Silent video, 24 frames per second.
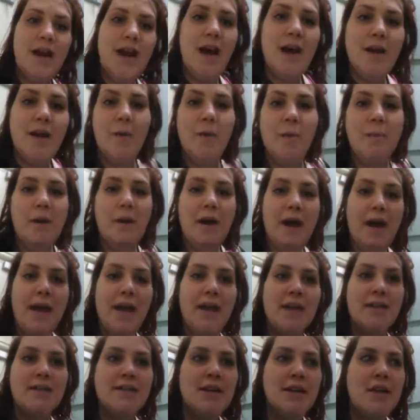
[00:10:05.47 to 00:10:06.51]
I don't buy
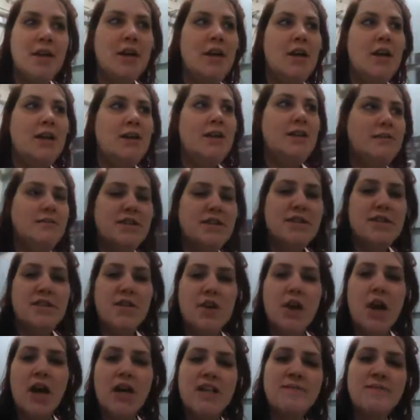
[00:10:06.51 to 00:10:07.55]
it. Now, does
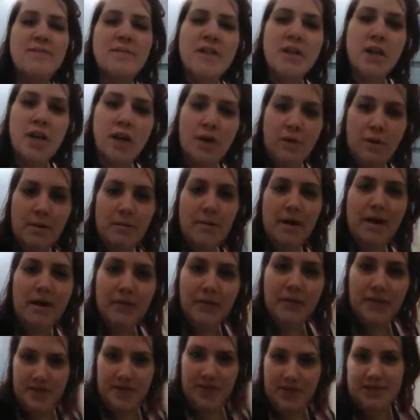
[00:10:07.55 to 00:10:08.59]
your husband know
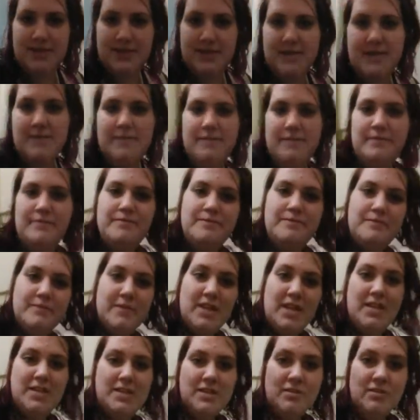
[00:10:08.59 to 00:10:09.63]
about this?
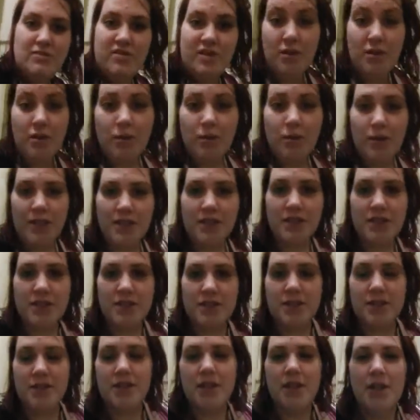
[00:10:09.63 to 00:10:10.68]
It's the real
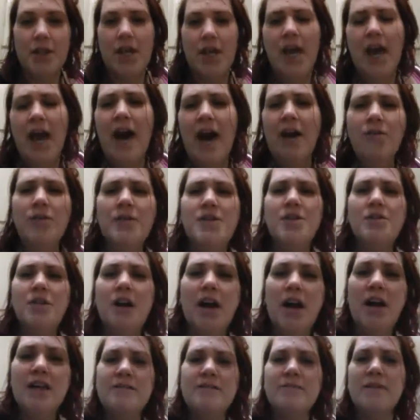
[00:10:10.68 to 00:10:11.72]
question. How would your
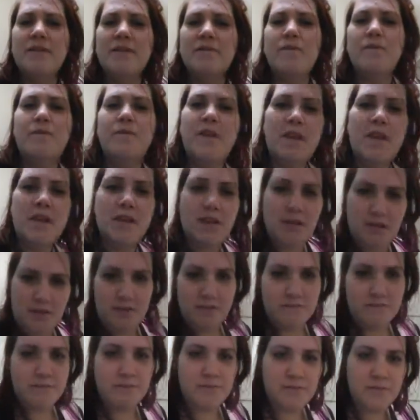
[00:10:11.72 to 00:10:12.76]
husband
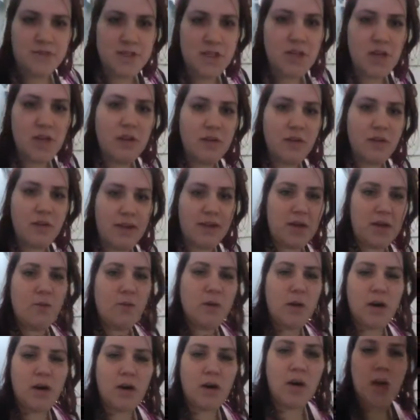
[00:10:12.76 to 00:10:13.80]
feel to know that you
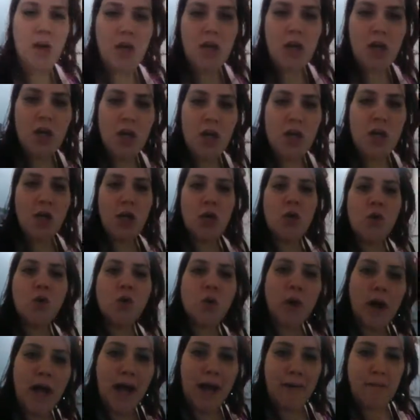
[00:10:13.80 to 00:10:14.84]
were
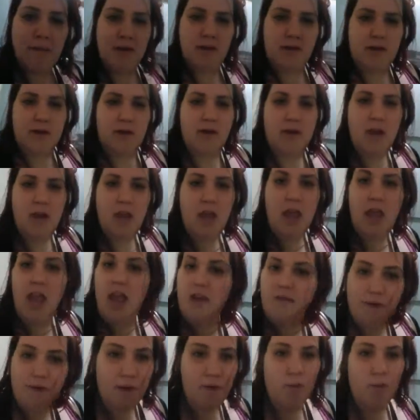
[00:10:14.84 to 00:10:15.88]
grabbing
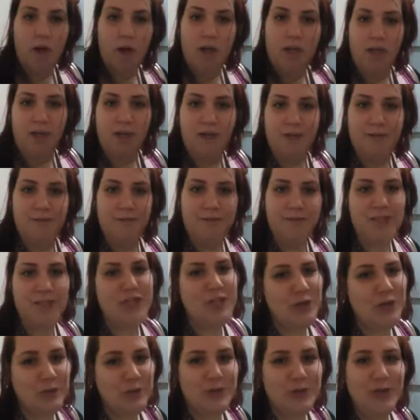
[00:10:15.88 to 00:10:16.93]
everyone
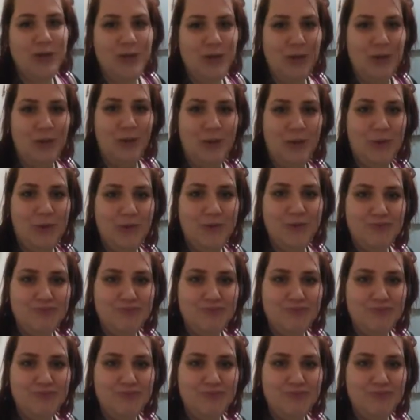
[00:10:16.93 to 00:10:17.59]
you knew?